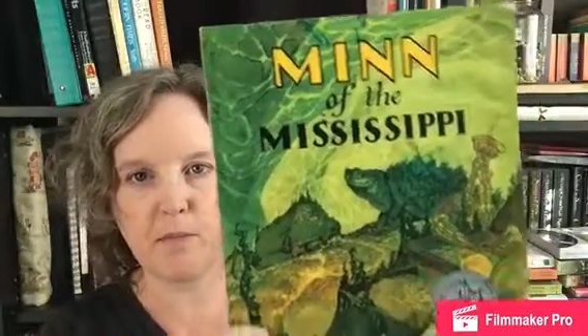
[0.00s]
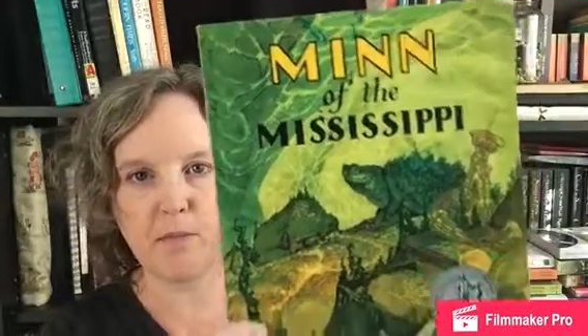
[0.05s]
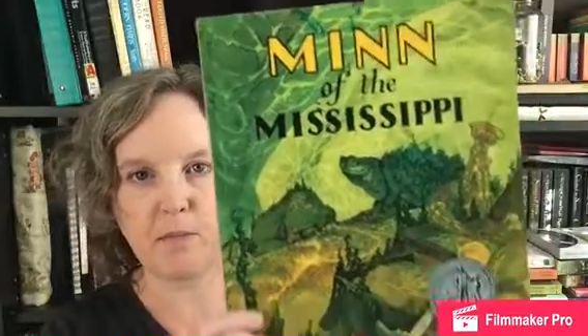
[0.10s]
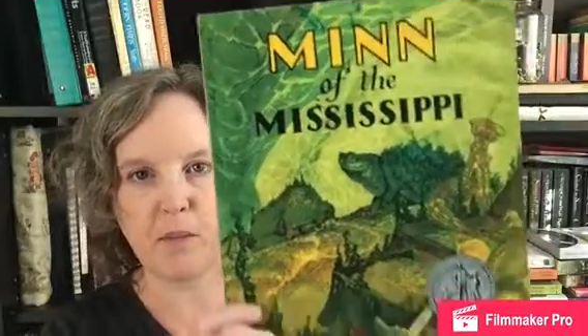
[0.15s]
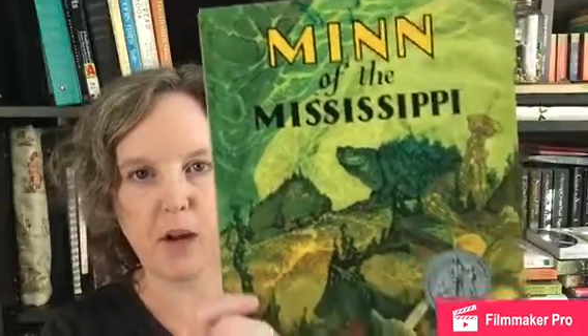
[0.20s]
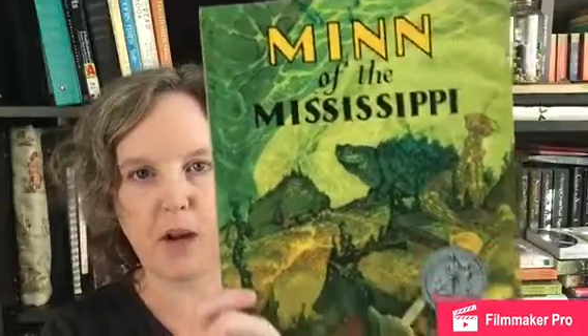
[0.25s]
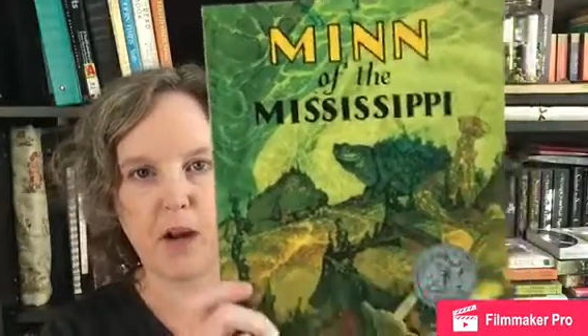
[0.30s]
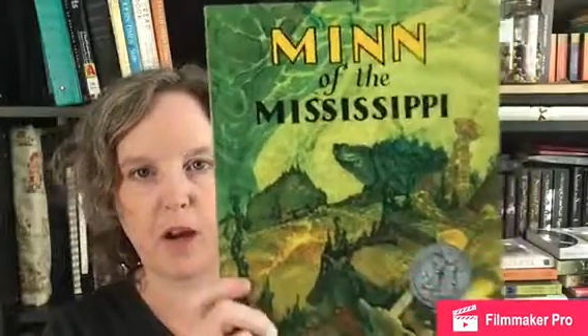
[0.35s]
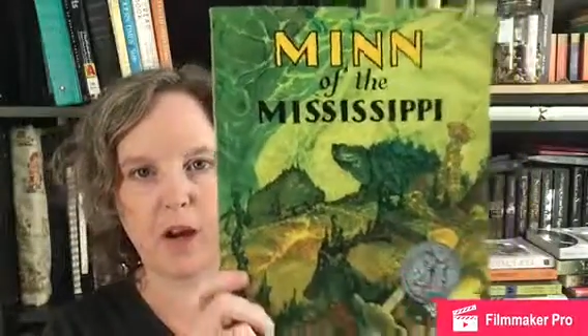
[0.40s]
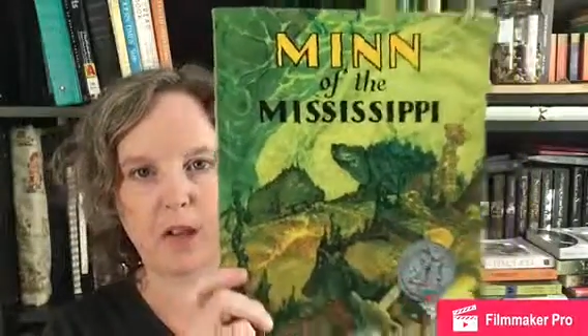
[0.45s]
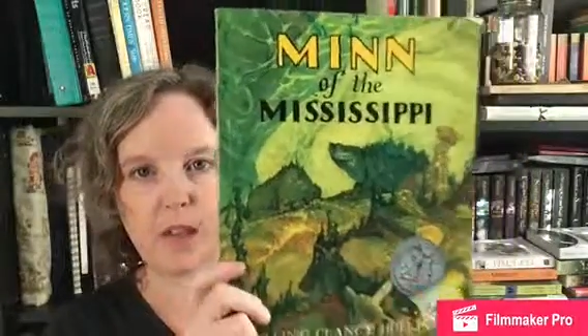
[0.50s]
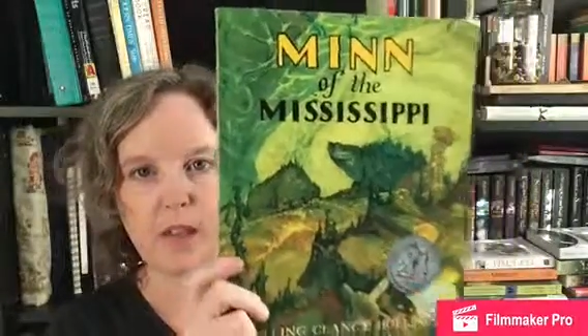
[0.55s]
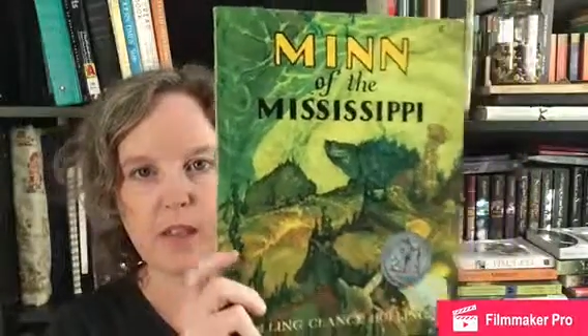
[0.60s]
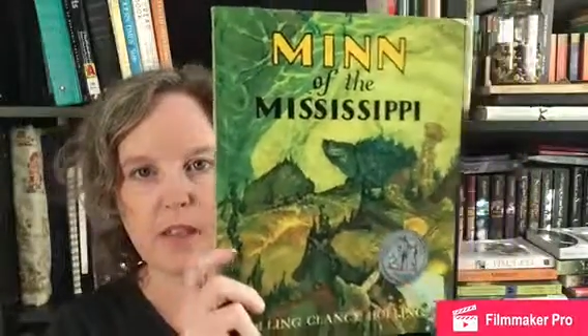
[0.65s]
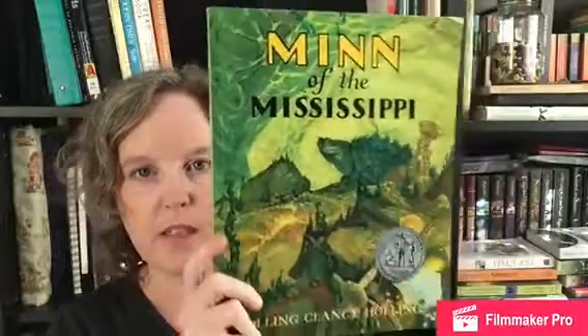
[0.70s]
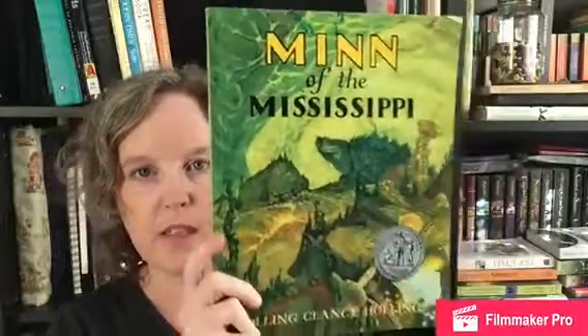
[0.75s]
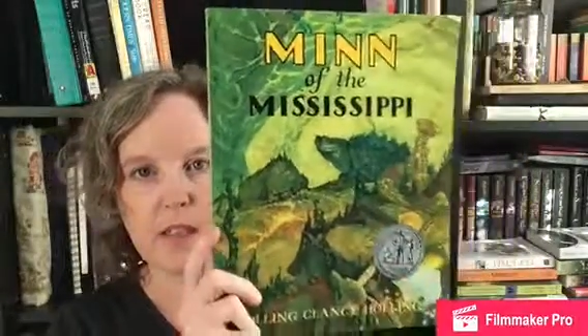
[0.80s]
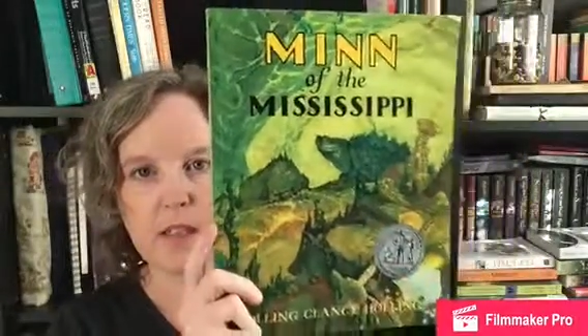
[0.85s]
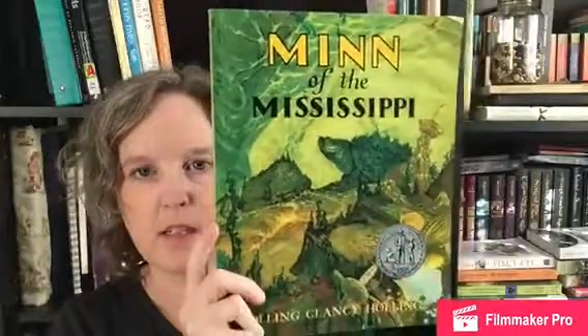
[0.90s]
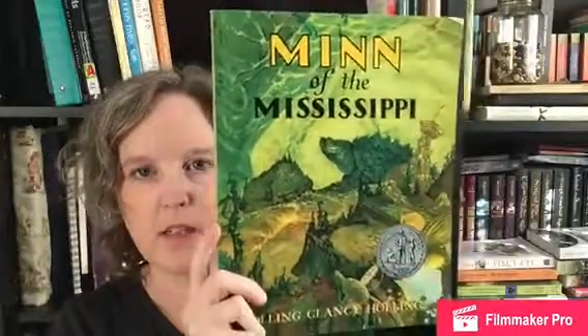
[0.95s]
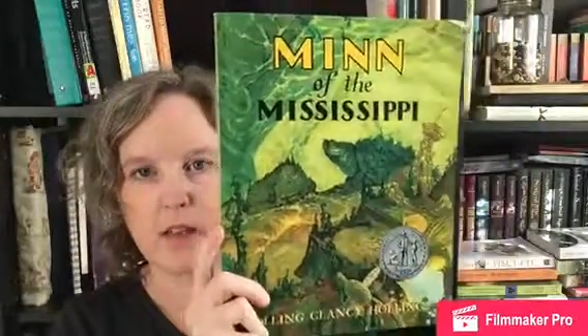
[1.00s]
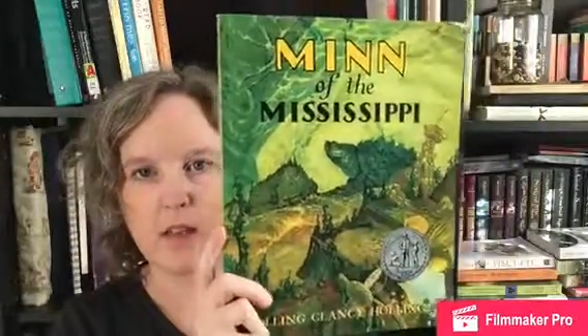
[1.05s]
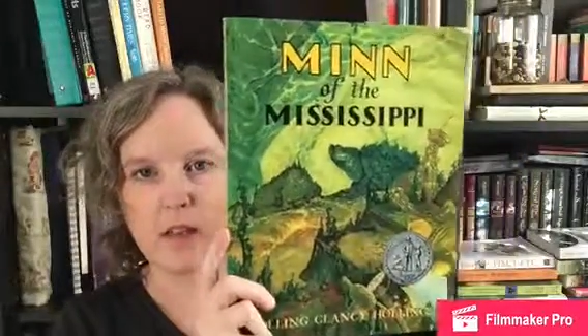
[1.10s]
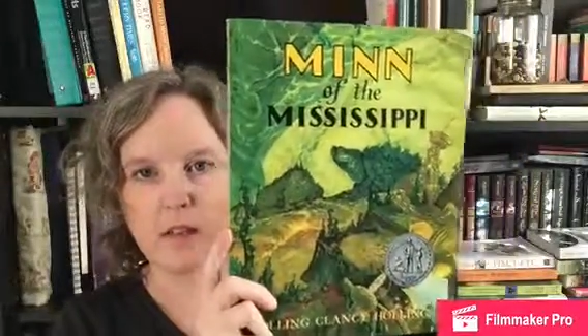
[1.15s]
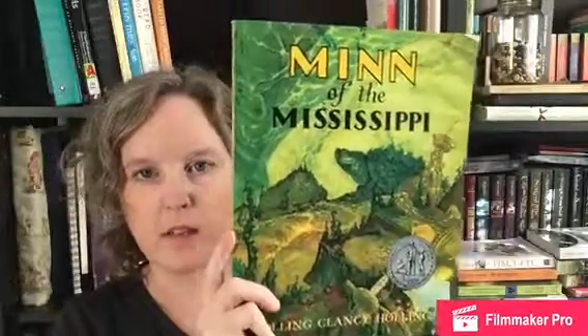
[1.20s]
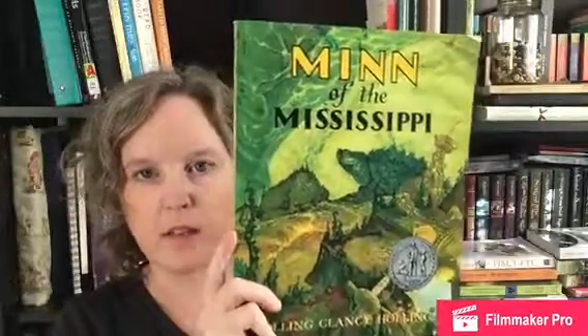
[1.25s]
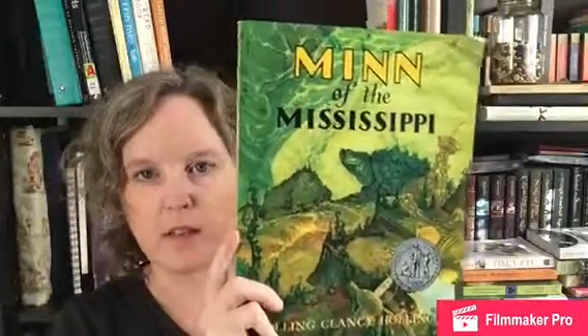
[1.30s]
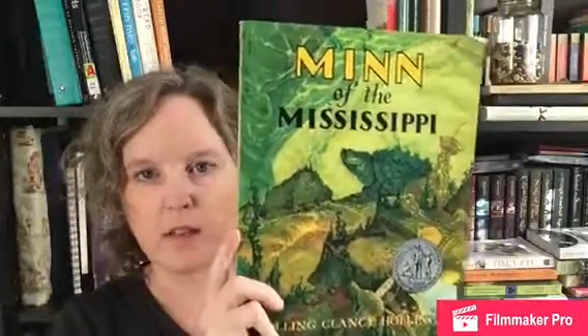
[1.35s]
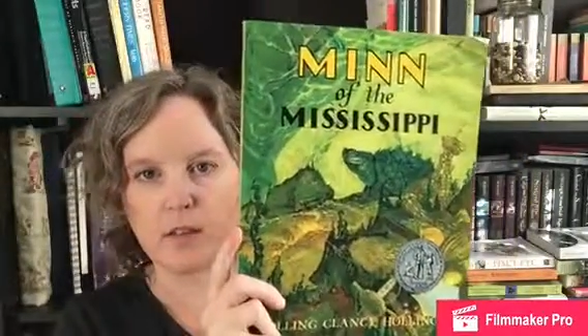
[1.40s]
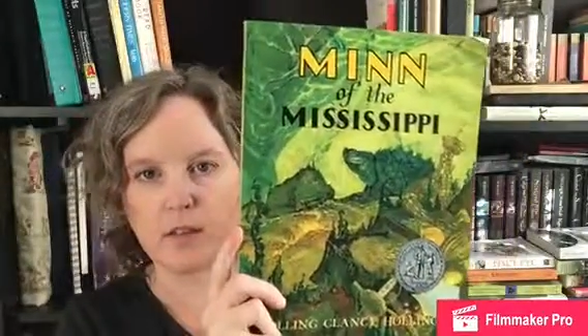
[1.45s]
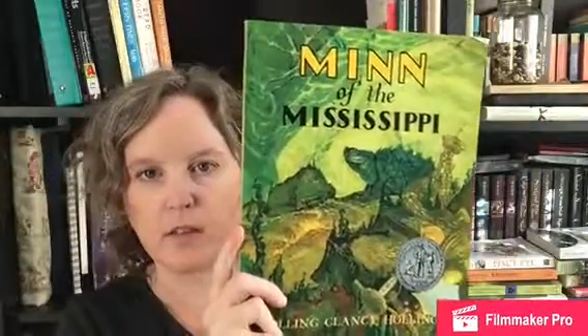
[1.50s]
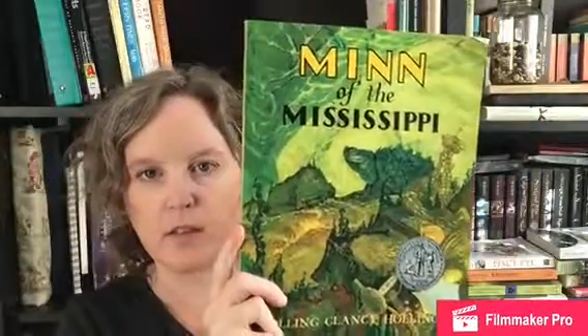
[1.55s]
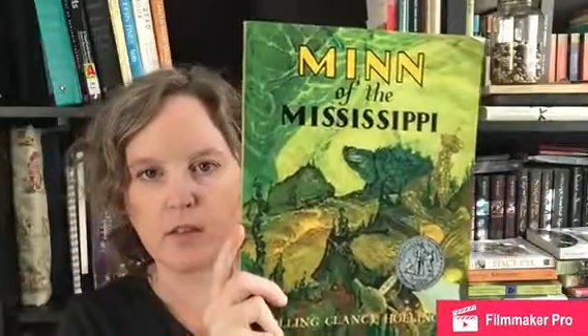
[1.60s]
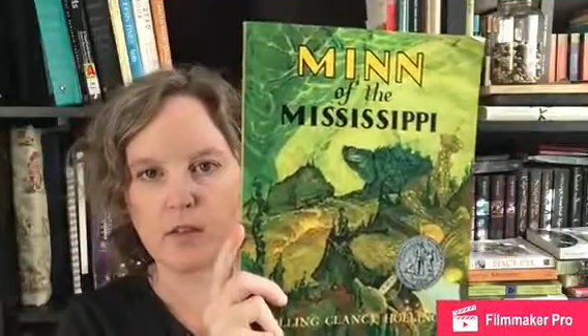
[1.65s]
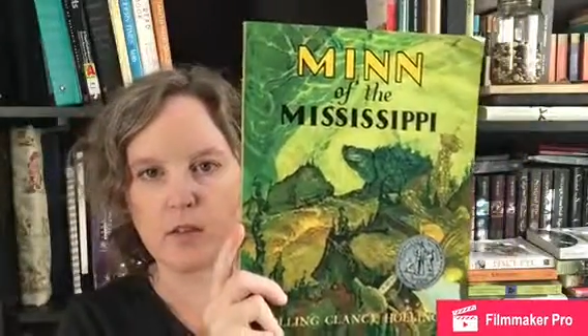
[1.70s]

by Holling C. Holling.